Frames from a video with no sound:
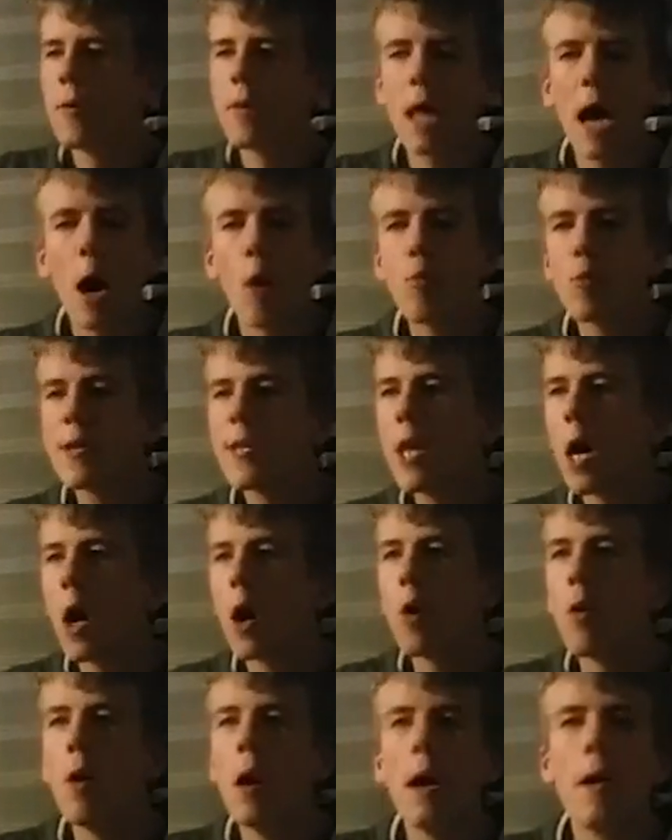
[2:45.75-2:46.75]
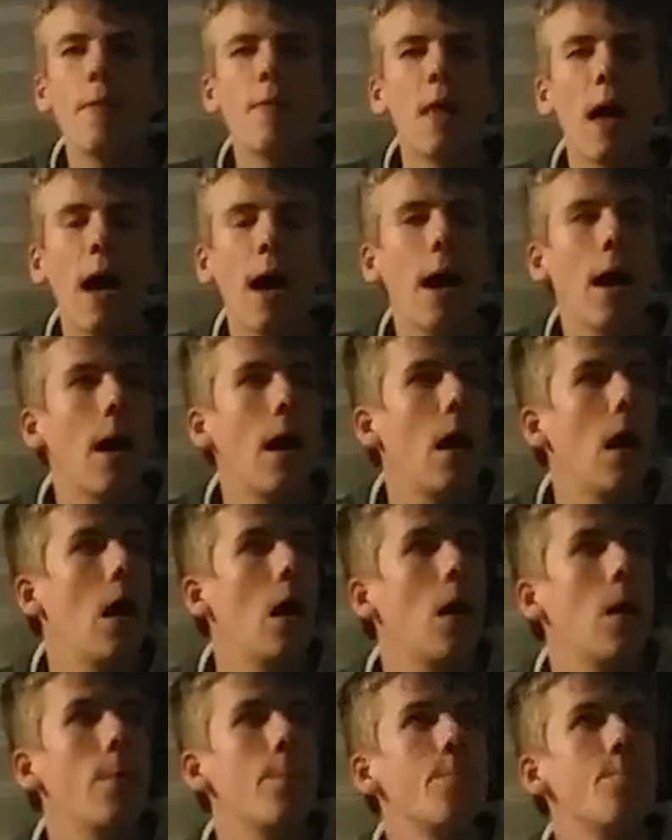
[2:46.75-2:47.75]
Now we know that,
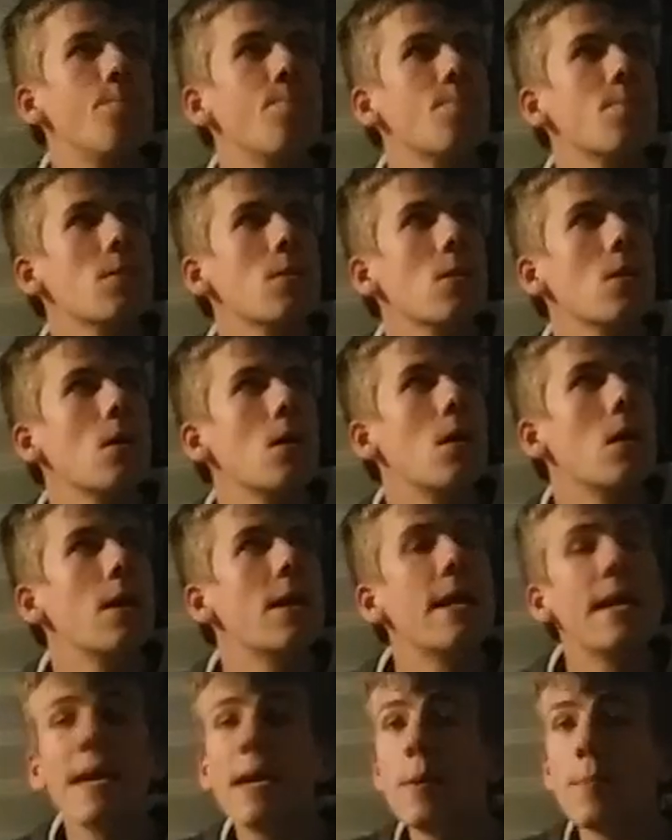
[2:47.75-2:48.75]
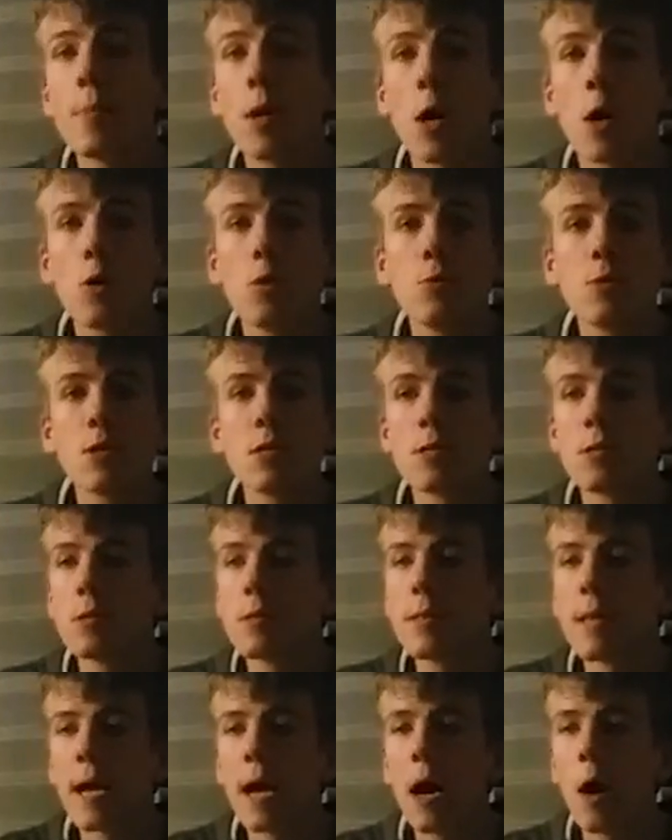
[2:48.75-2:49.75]
Liam knows,
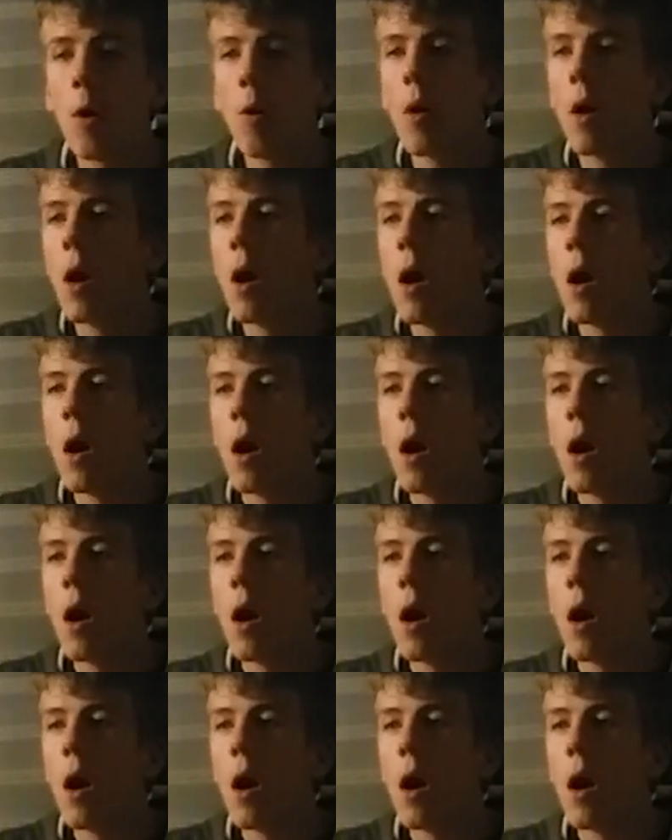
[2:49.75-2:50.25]
now